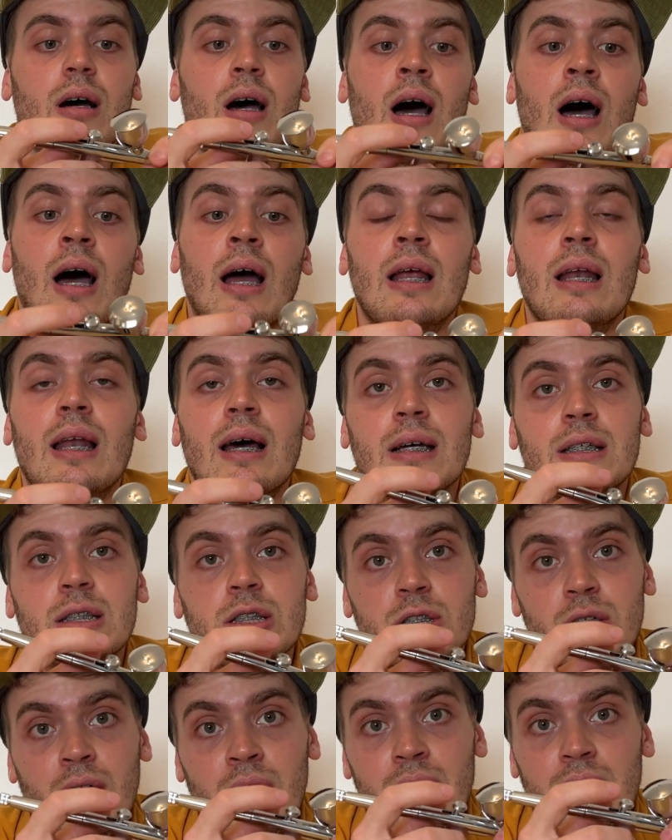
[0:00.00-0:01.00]
I like to
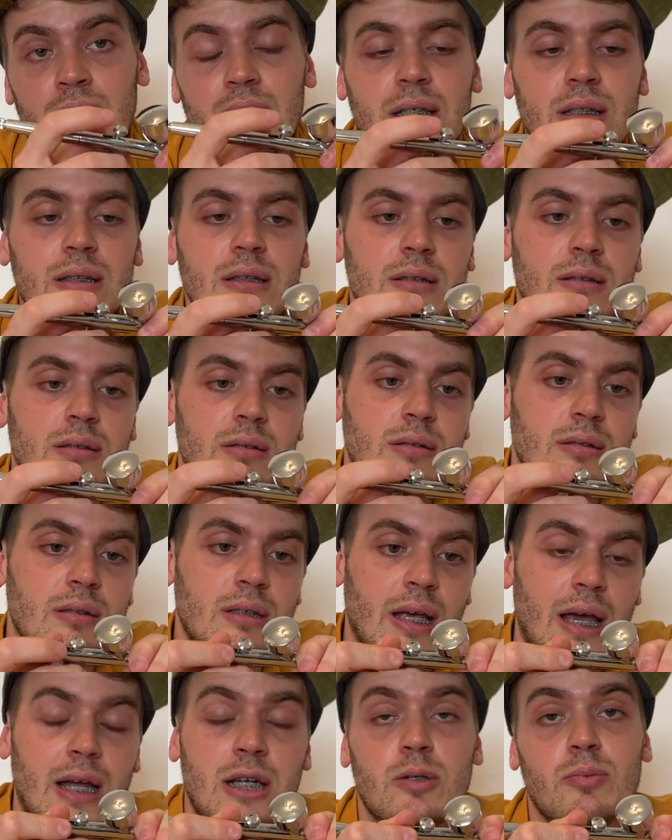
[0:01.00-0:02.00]
try and
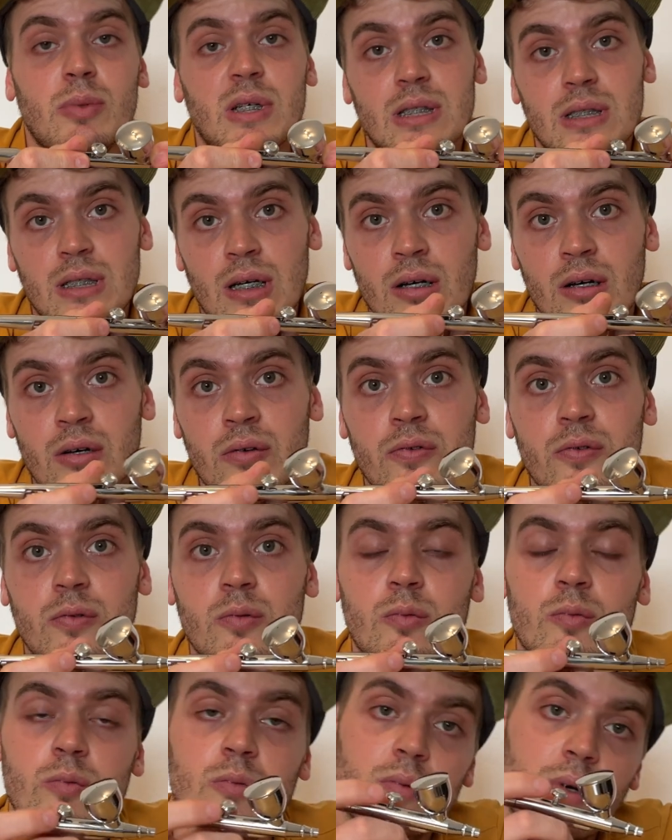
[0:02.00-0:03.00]
catch myself.
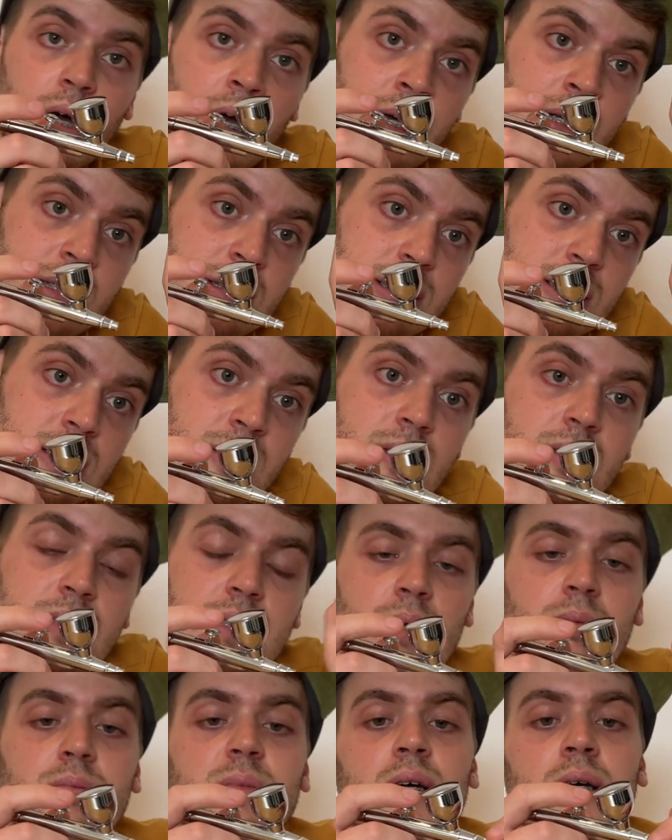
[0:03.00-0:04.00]
I still
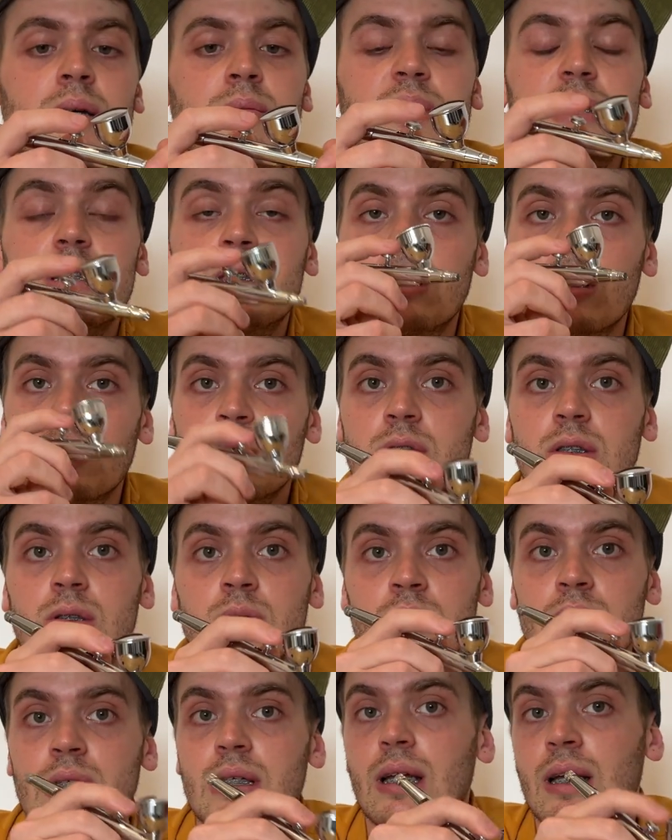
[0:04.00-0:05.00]
sometimes don't
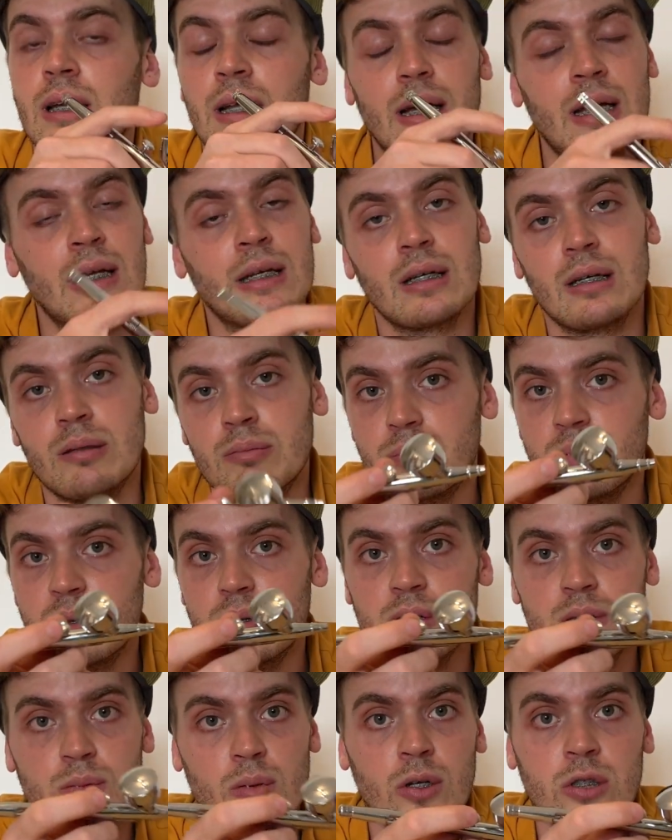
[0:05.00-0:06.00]
do it and I end up
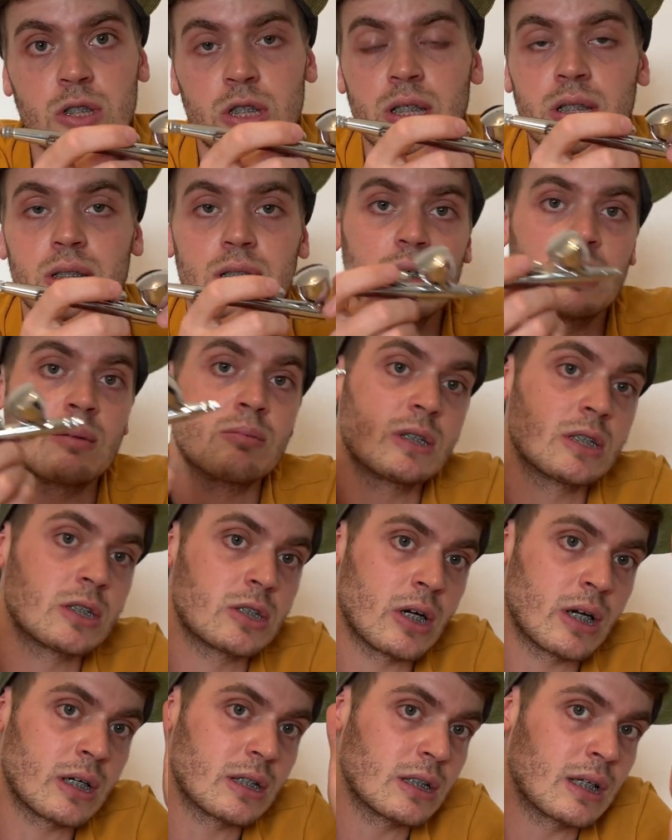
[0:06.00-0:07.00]
splotching, so I'm just
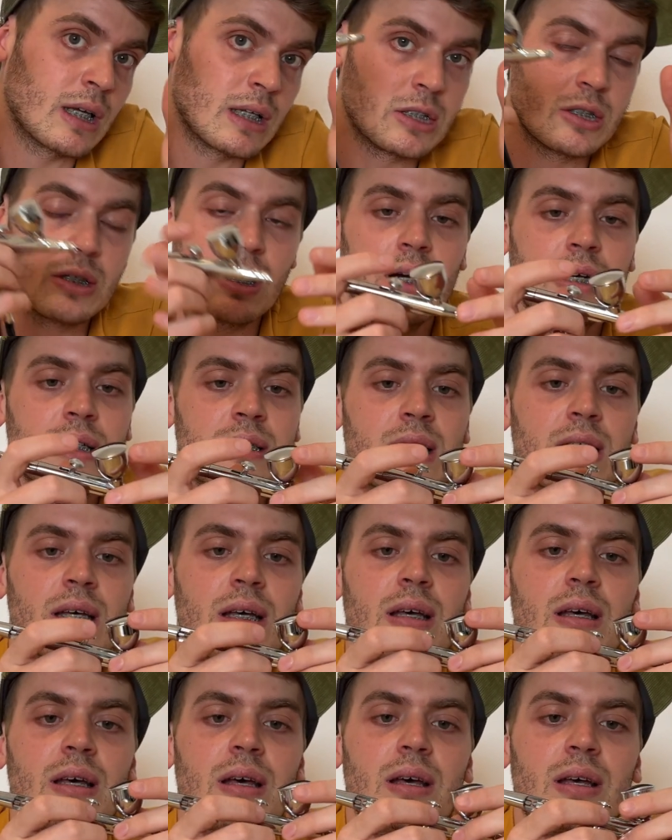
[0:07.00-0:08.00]
trying to get you guys
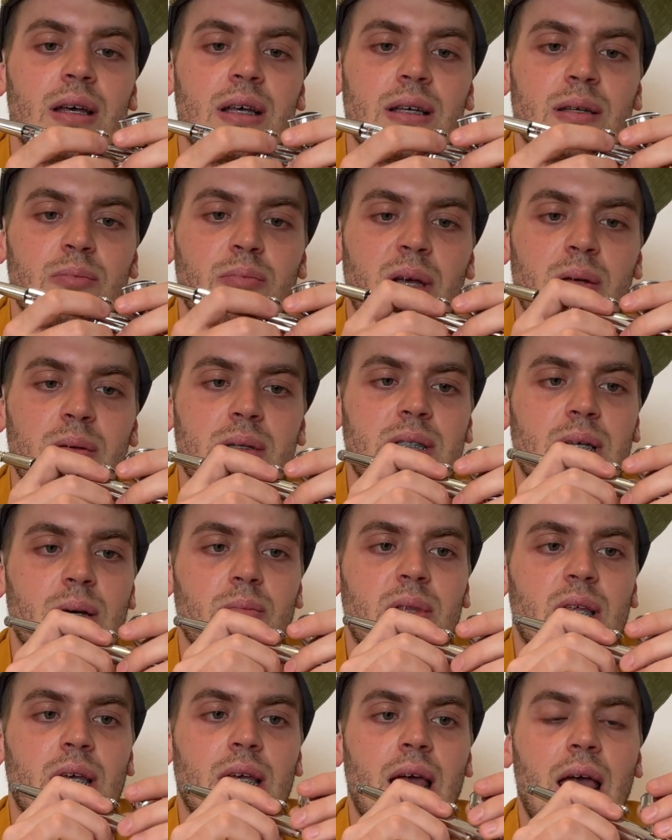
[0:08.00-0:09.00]
maybe
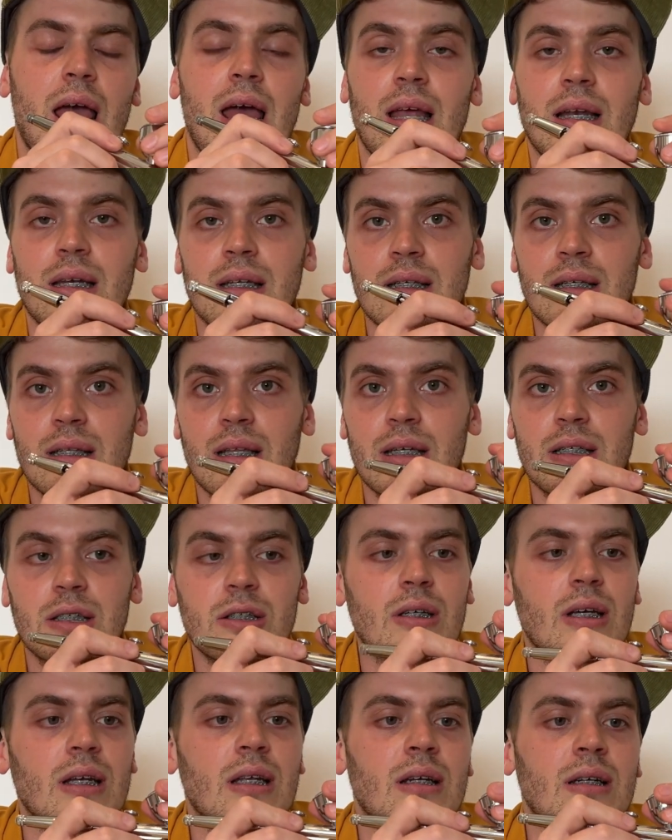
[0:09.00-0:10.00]
something handy that
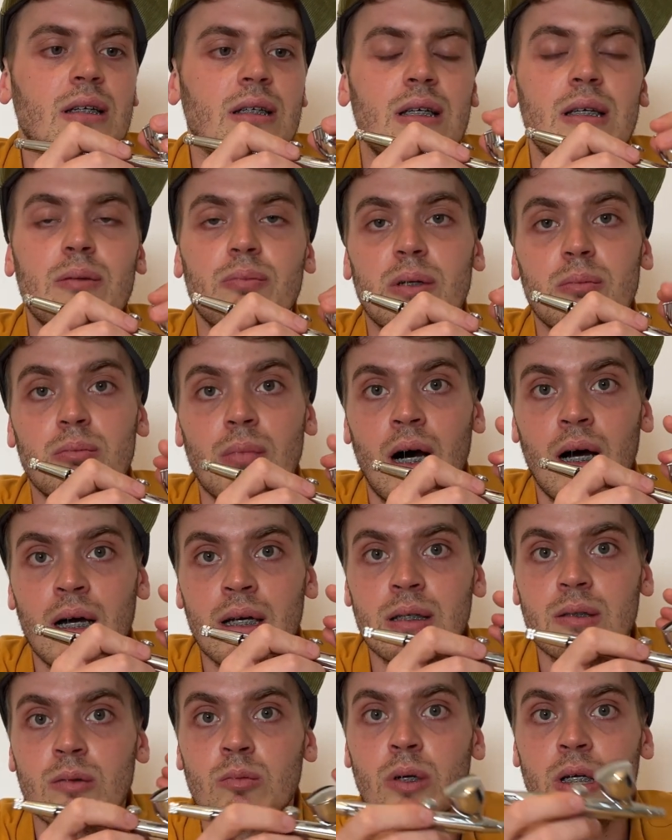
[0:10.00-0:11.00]
you can keep in
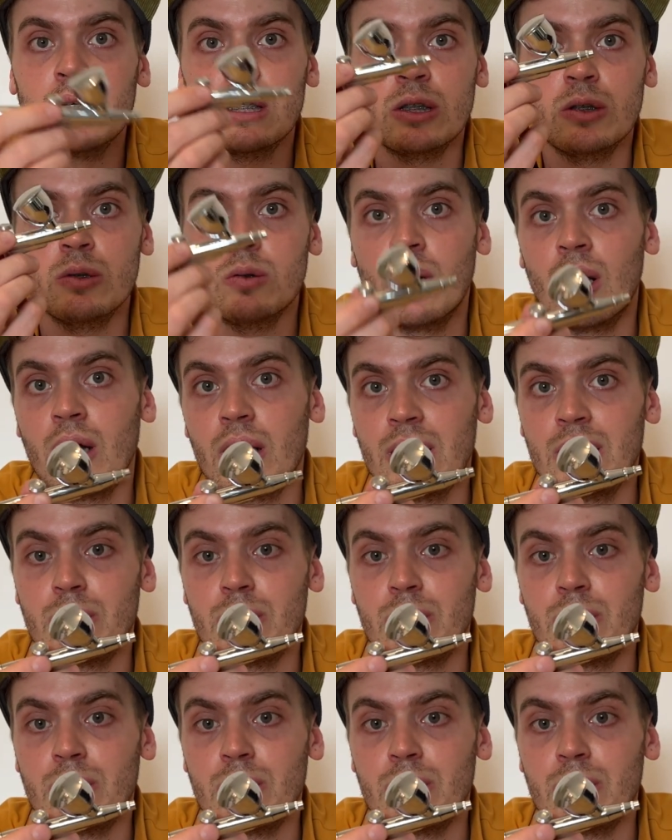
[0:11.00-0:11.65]
mind when you are